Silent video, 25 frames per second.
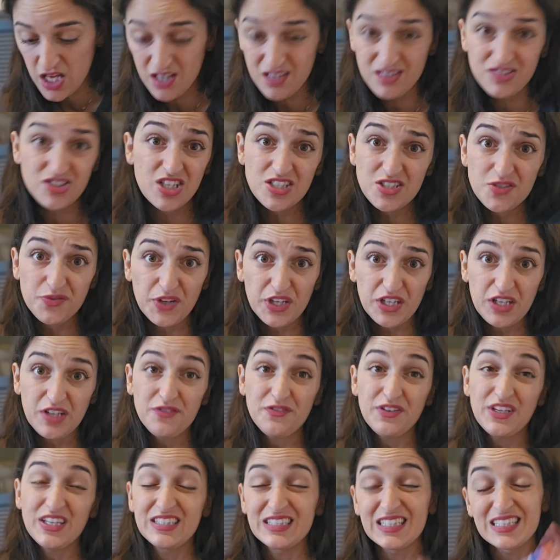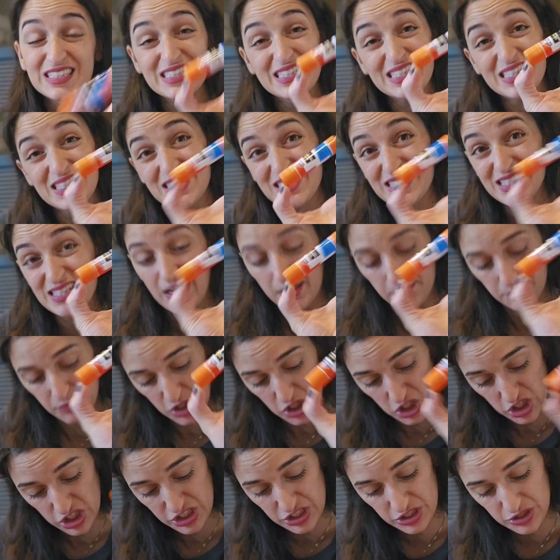just for convenience, some
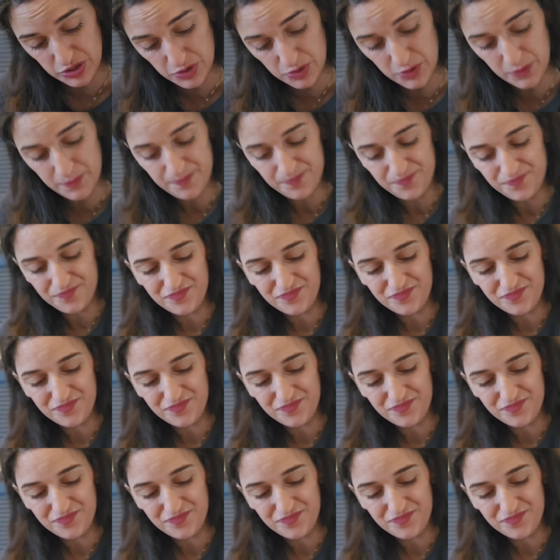glue,